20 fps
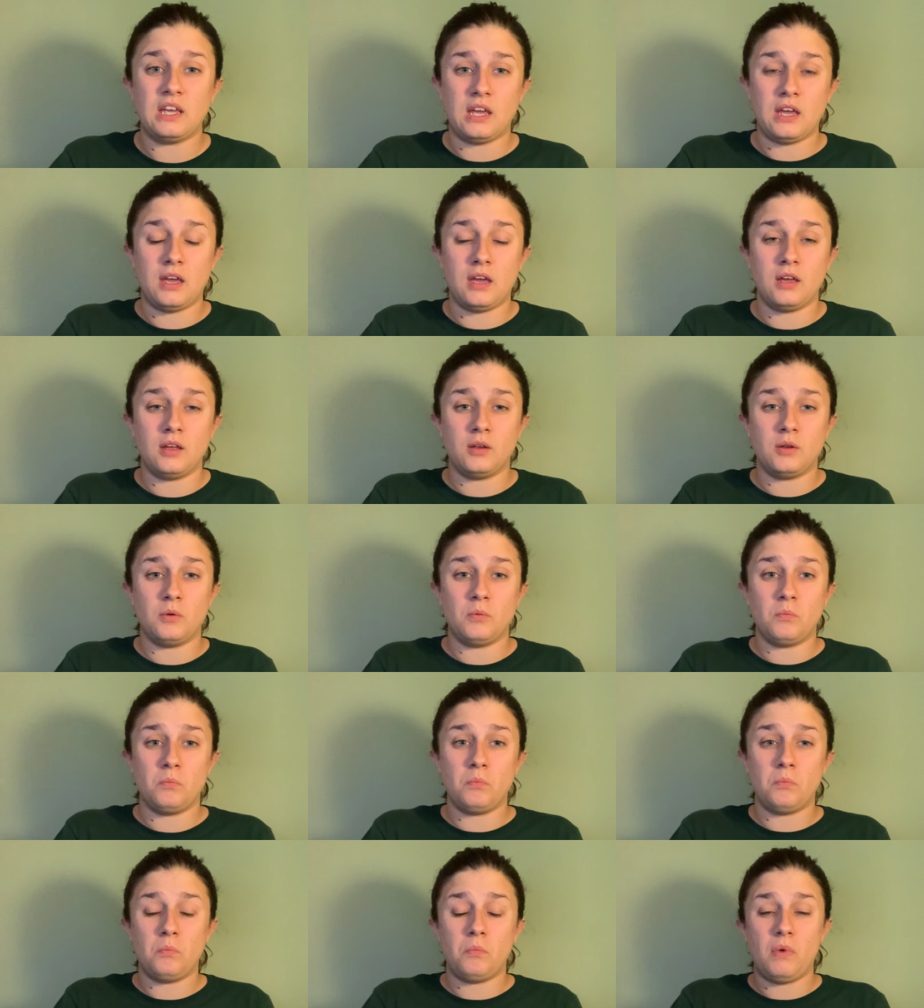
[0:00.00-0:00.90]
and then
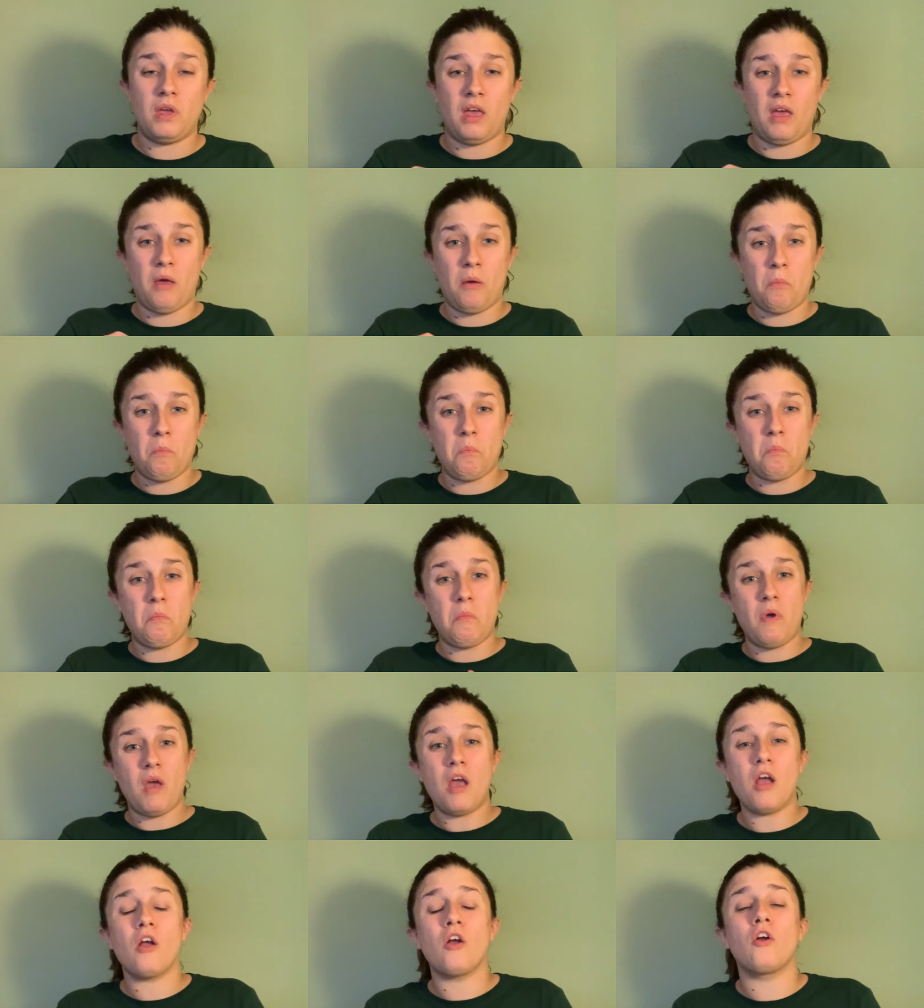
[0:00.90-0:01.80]

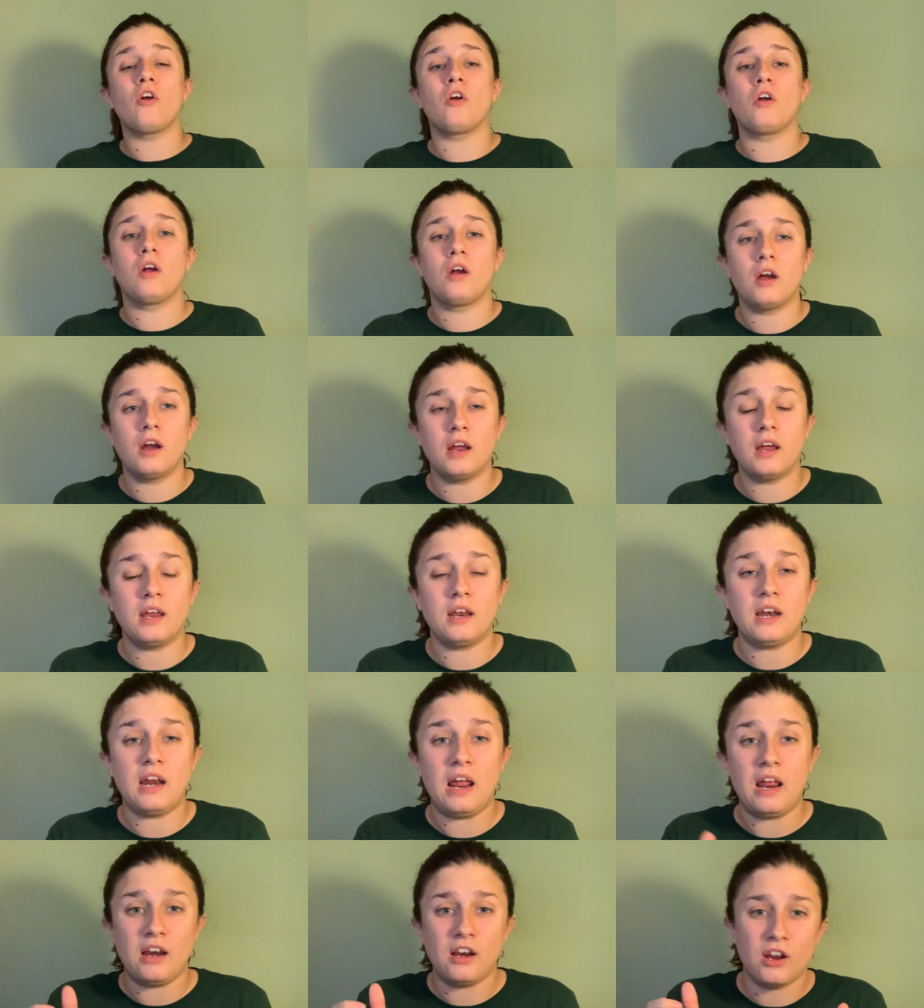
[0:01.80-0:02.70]
compacted and
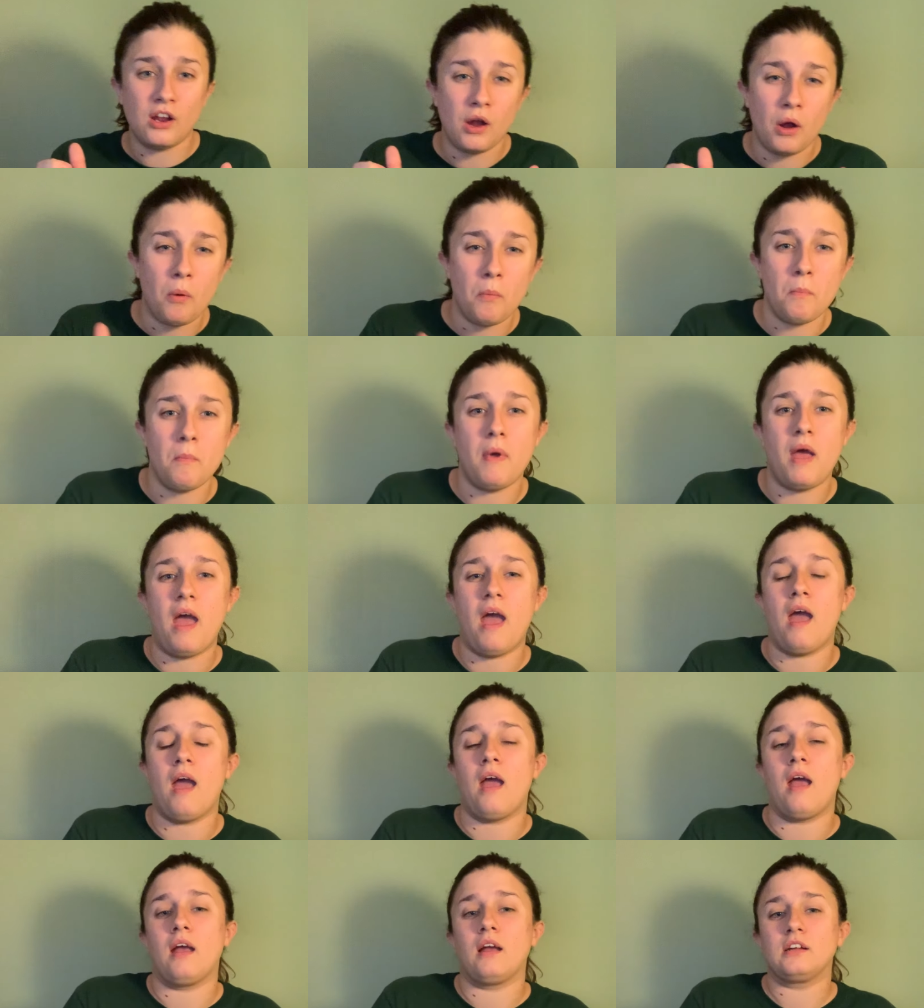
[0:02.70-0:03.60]
cemented
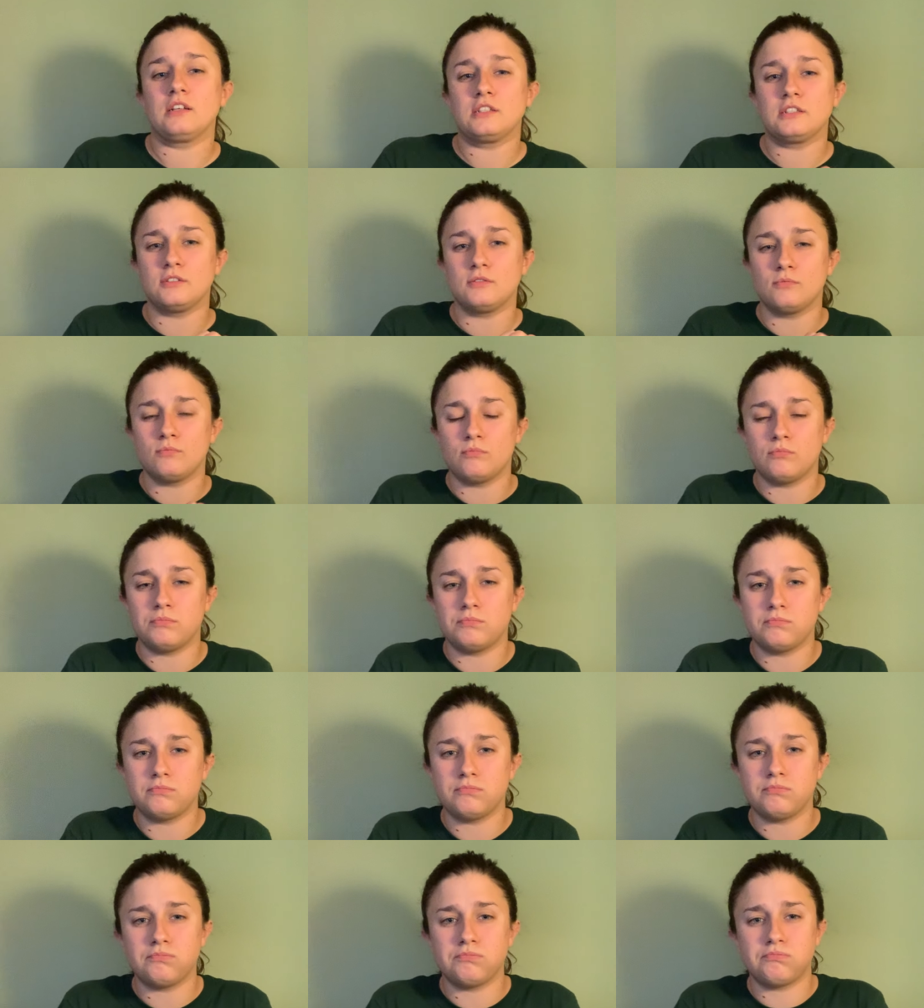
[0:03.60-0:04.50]
together
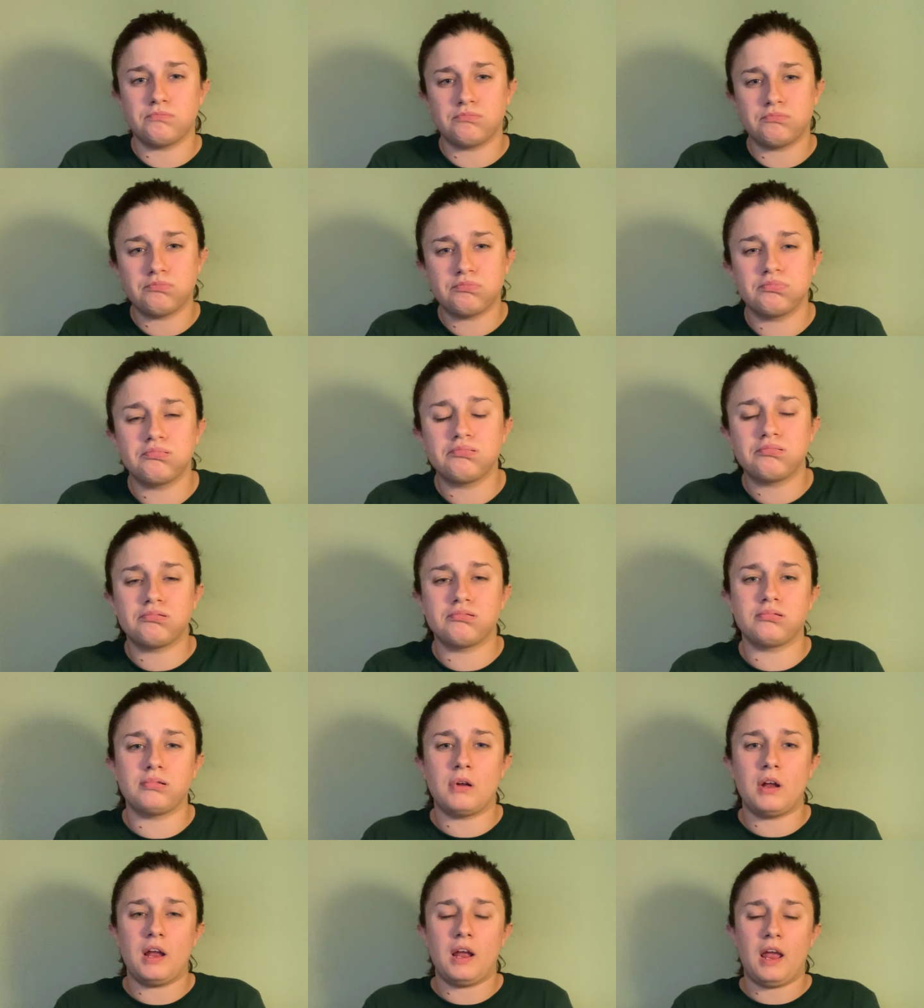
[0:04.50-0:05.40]
to
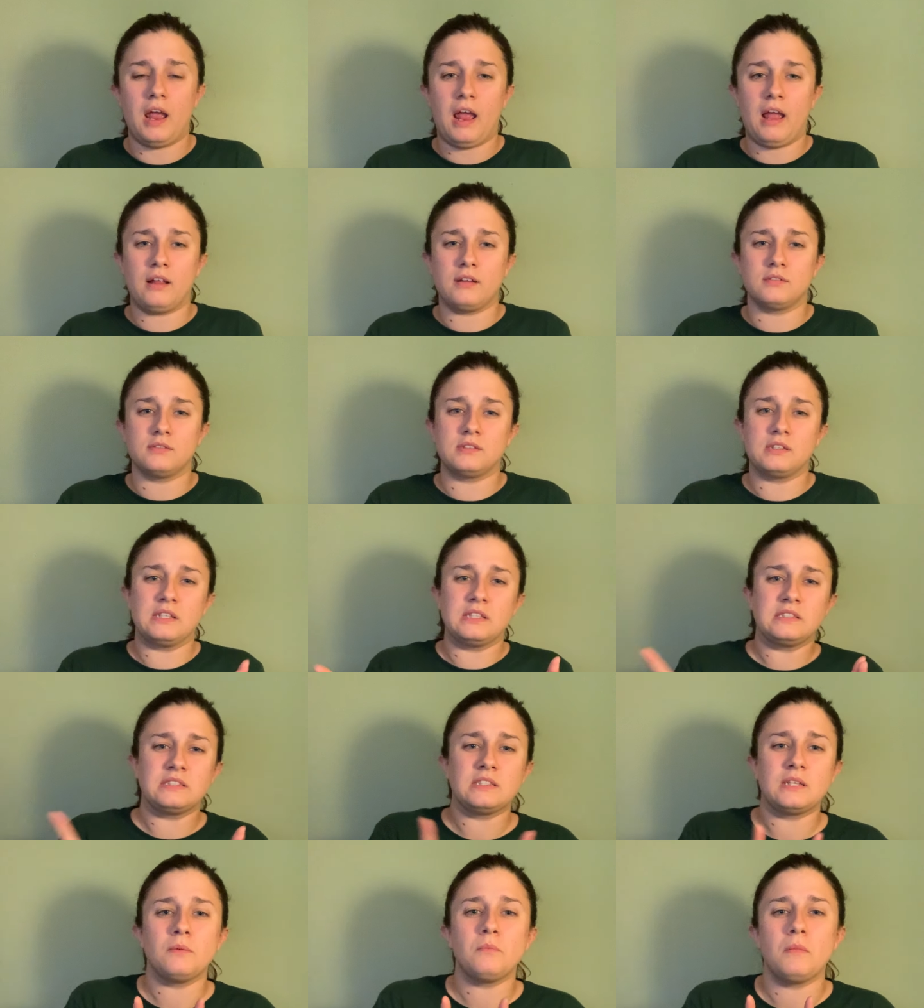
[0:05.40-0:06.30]
form a brand
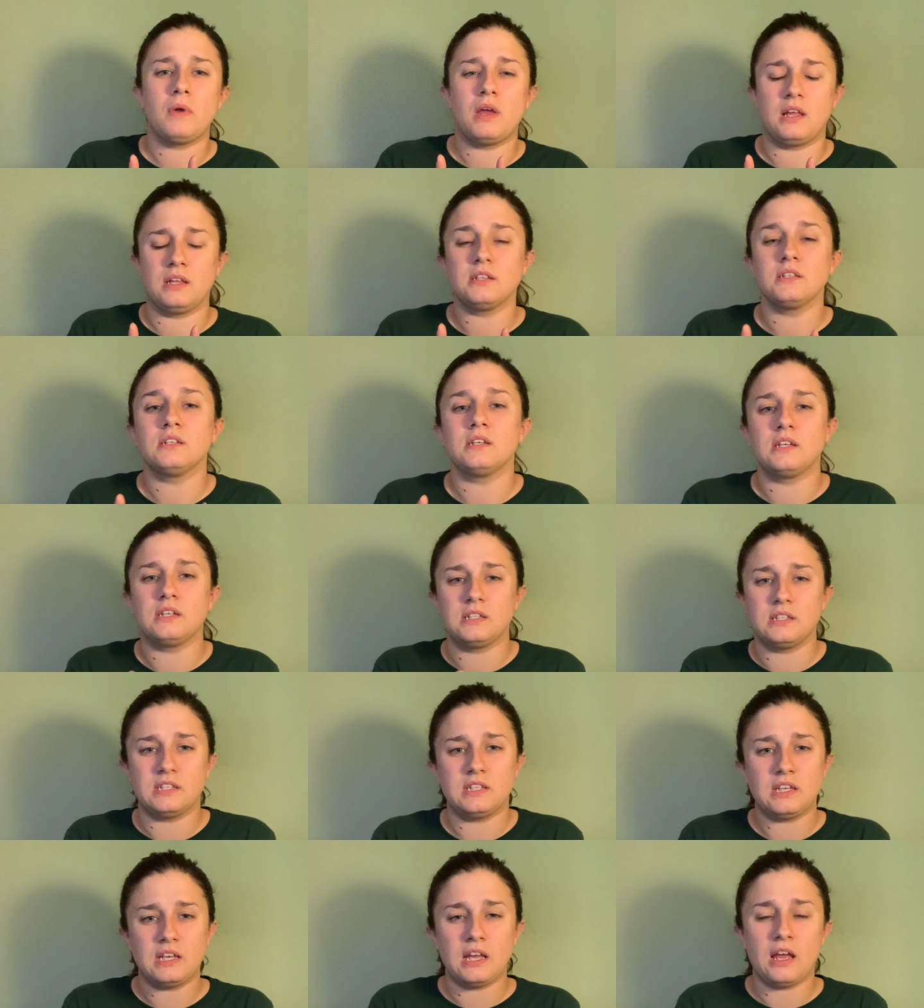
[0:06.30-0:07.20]
new rock
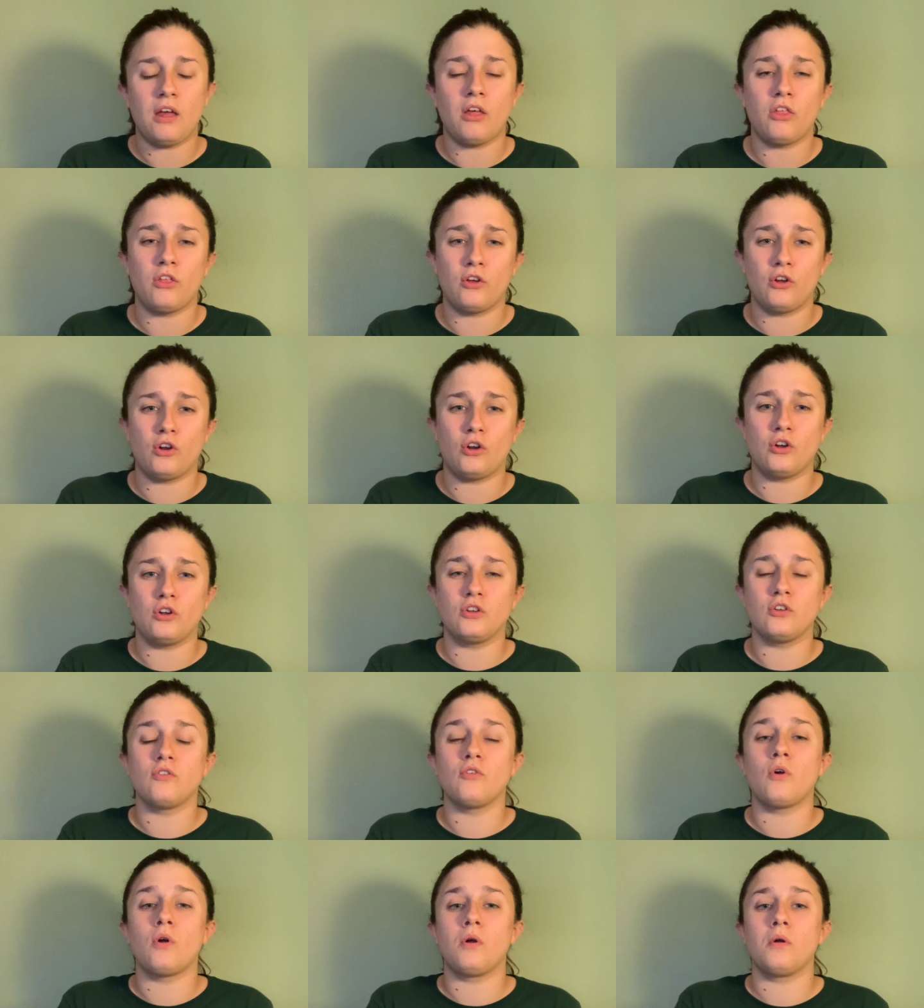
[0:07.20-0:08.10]
called a
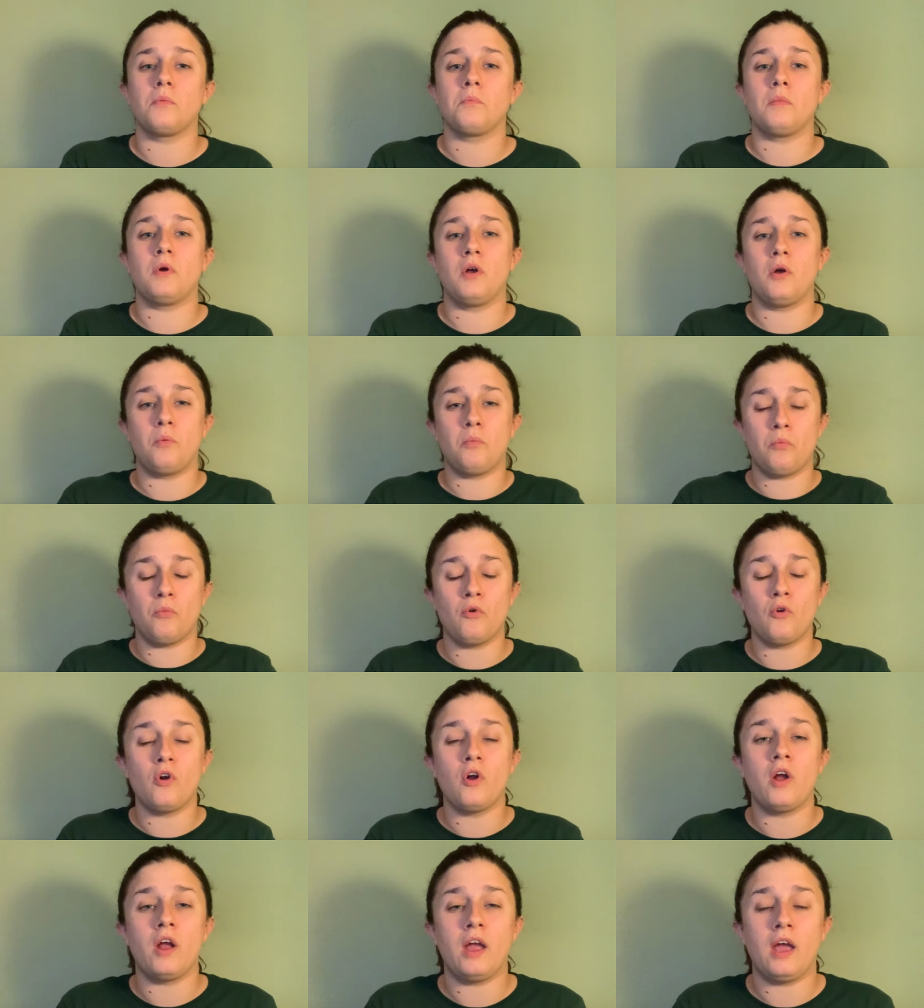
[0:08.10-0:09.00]
sedimentary
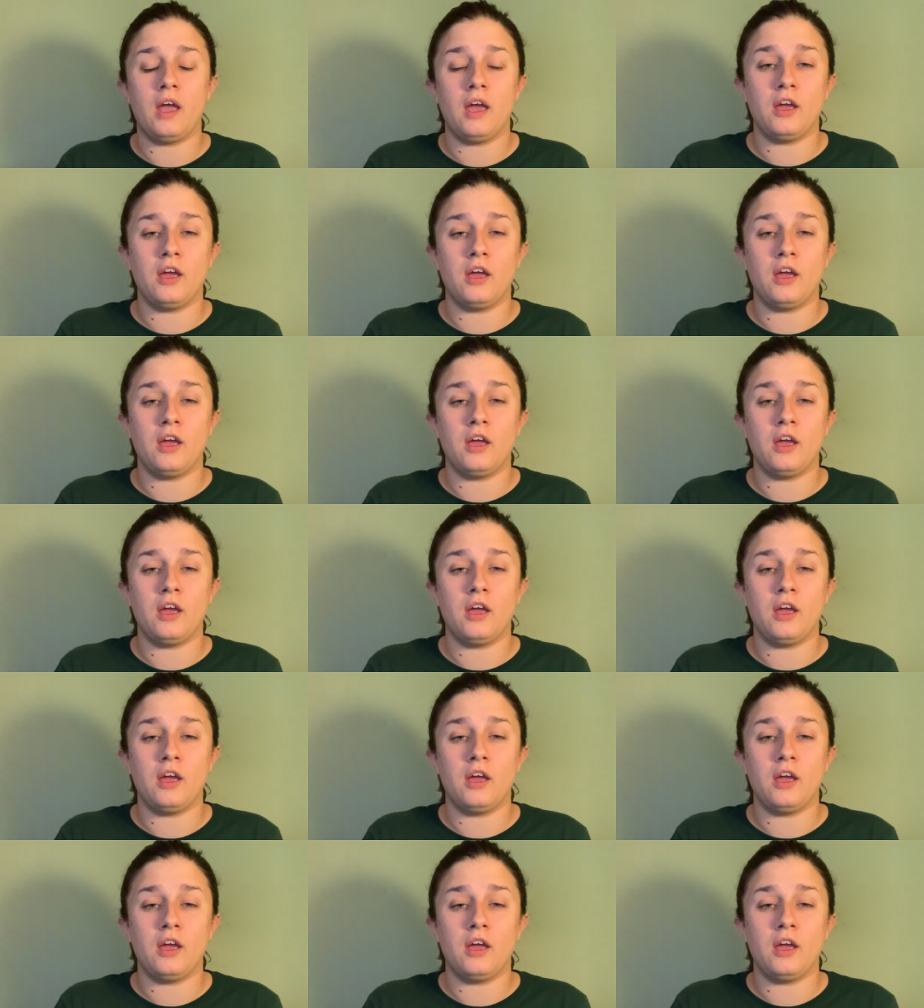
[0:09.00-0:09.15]
rock,